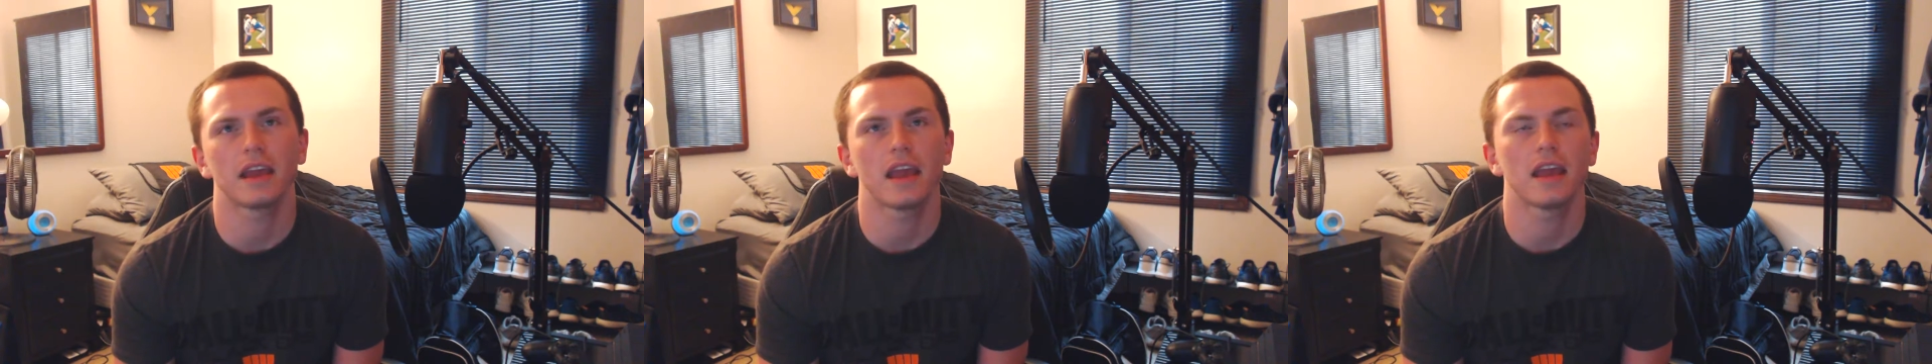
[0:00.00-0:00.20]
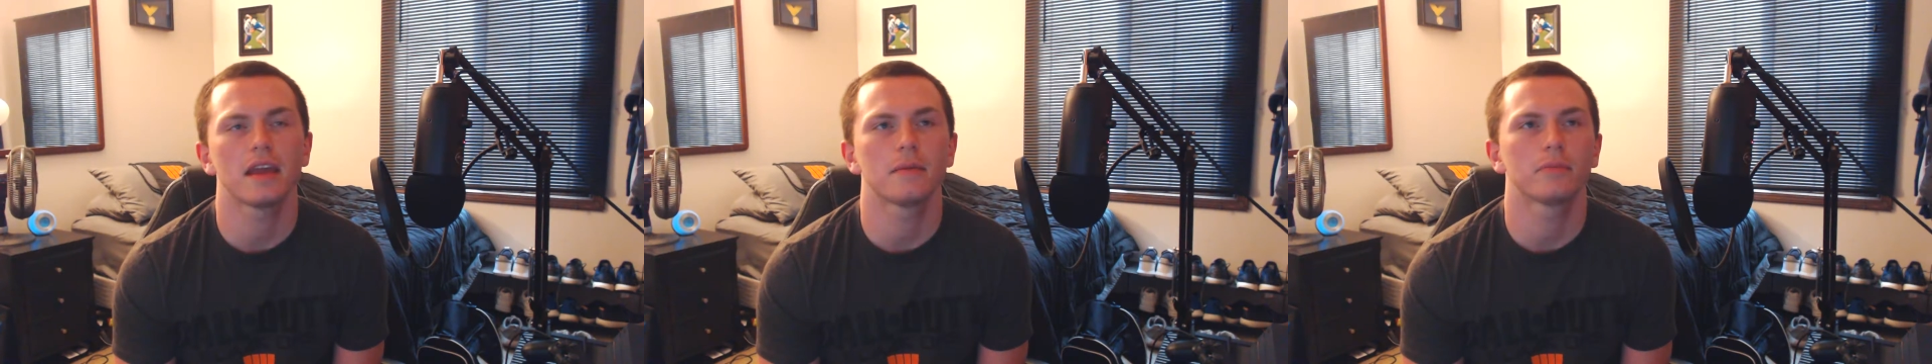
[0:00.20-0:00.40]
the
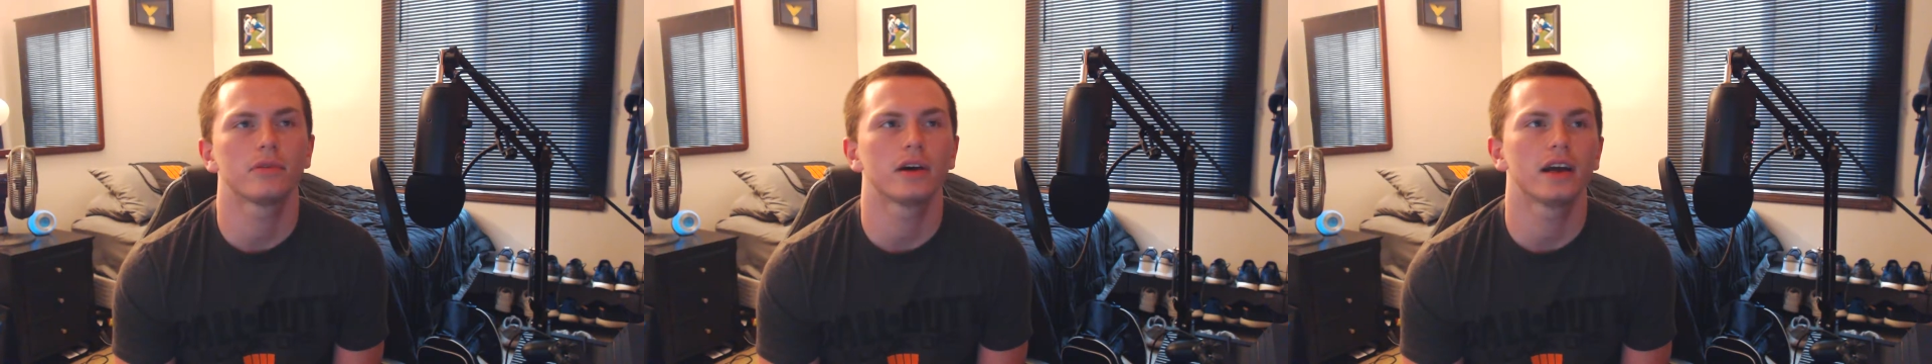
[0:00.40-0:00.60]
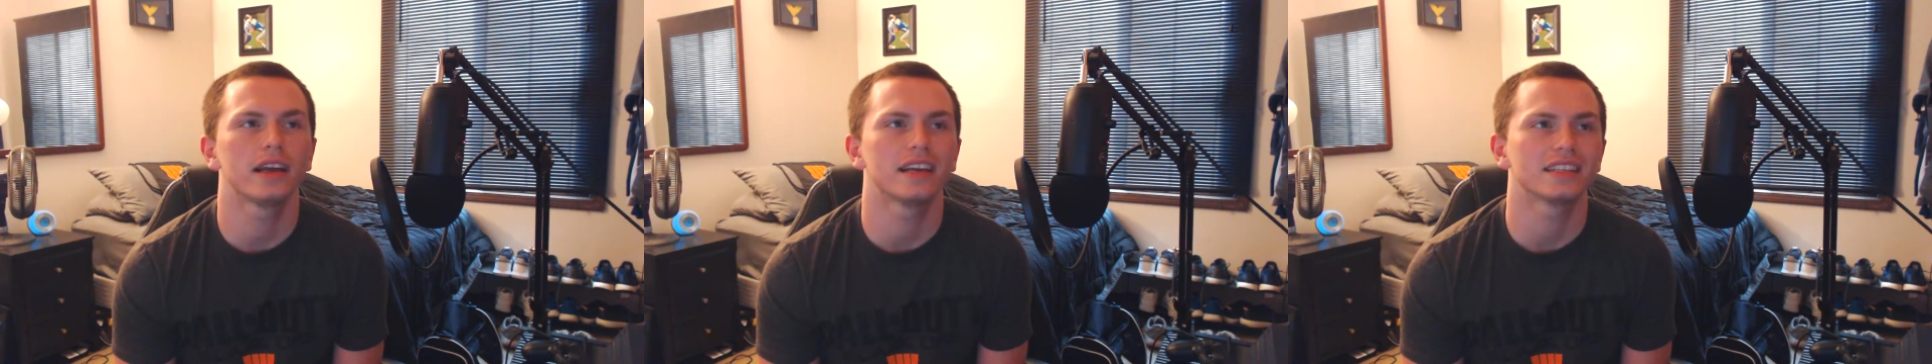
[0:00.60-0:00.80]

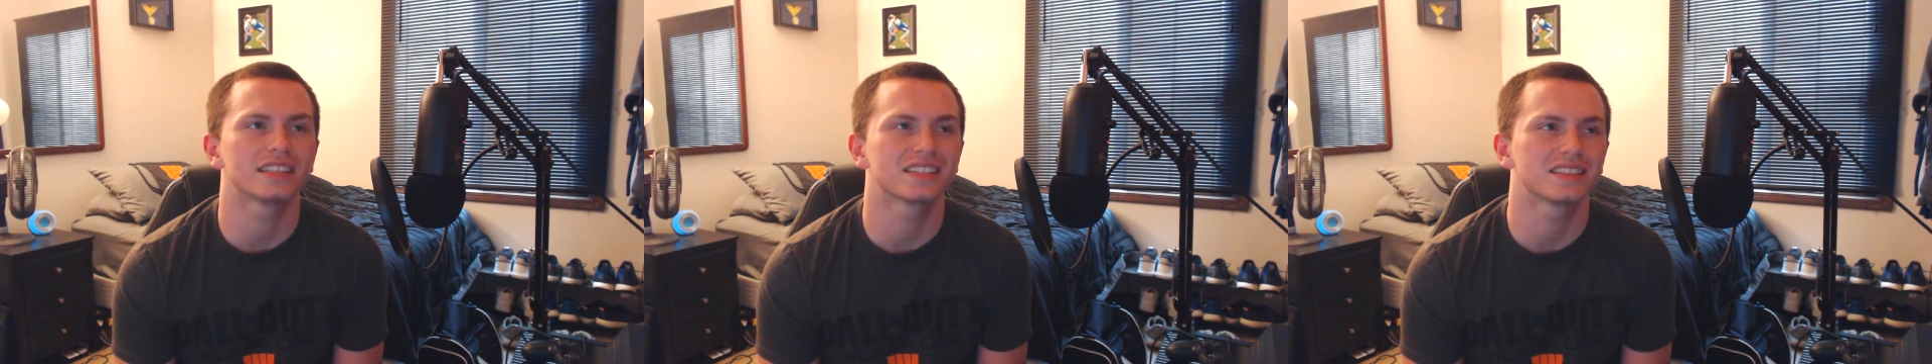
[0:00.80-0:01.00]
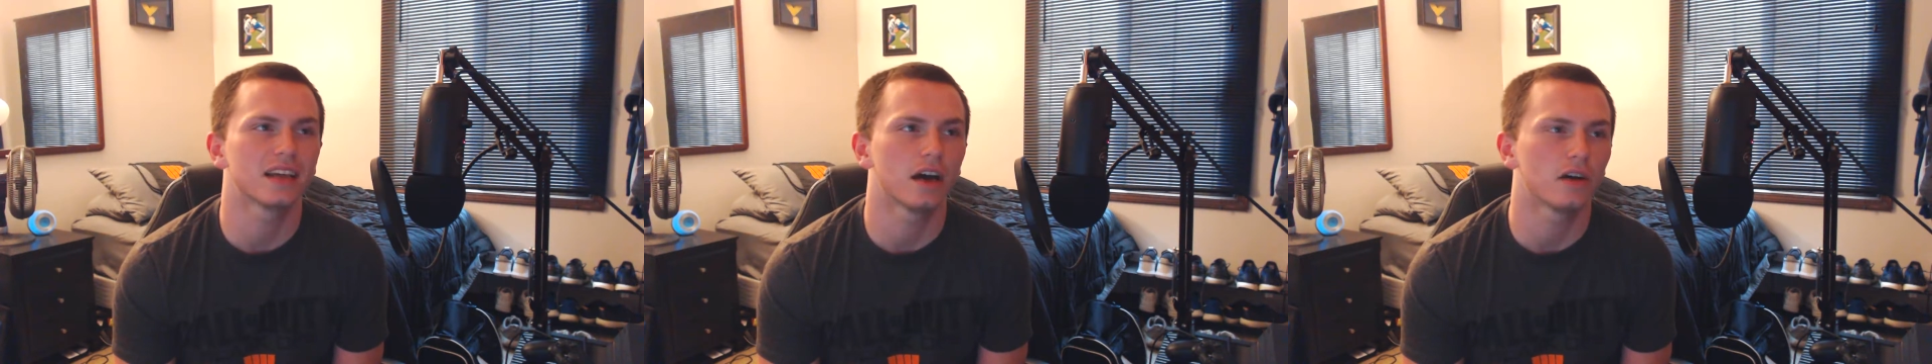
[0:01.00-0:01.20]
gameplay
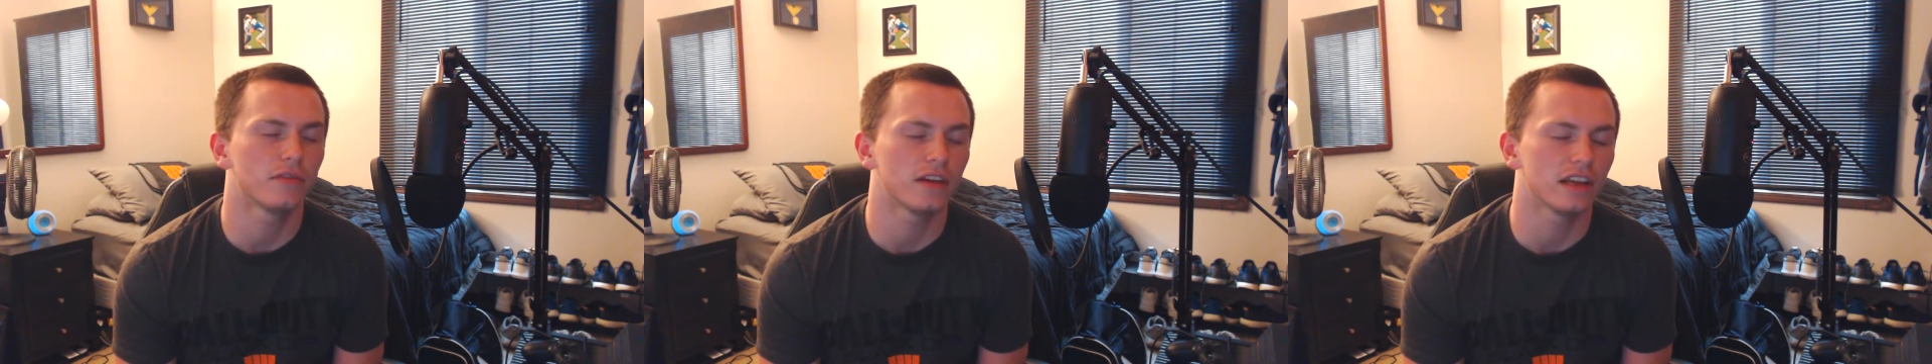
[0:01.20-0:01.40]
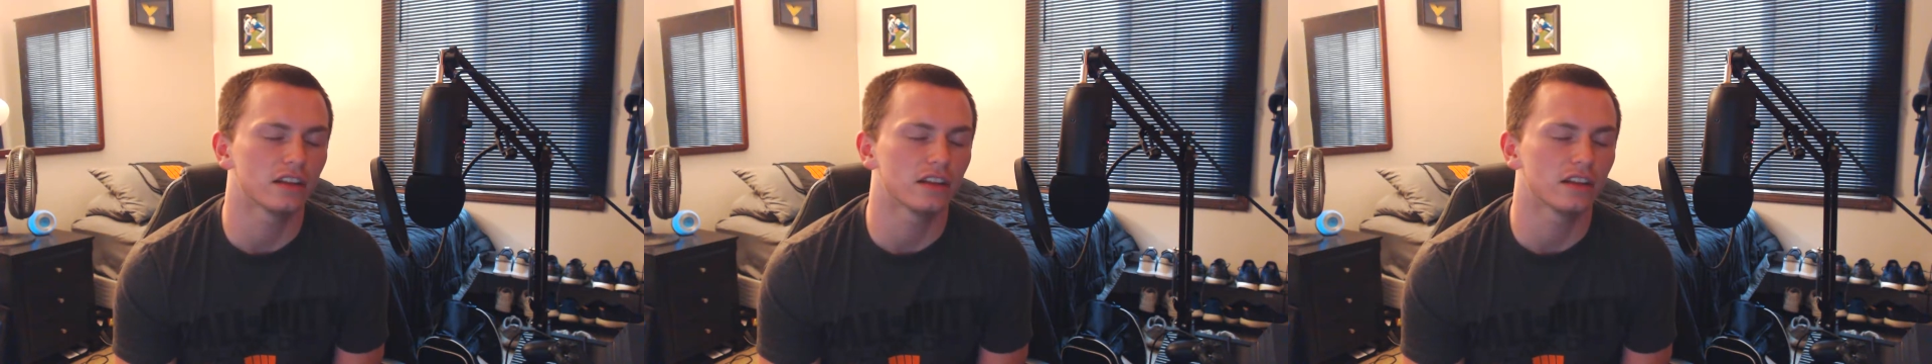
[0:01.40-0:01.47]
itself.